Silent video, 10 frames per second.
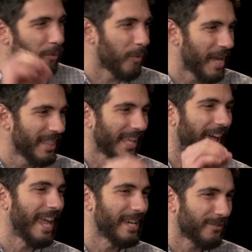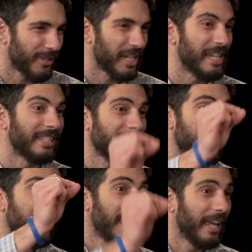to win wow. the AFC East. Mm.
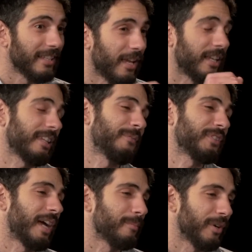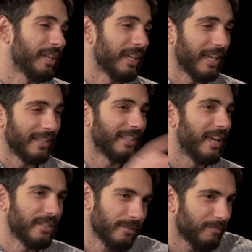Except for Tom Brady in the
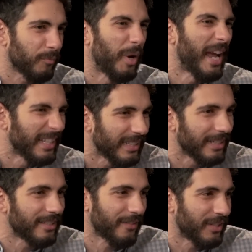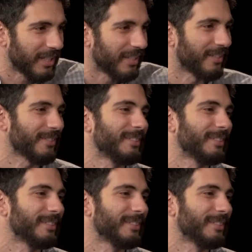last what 18, you know, 17 Stats years.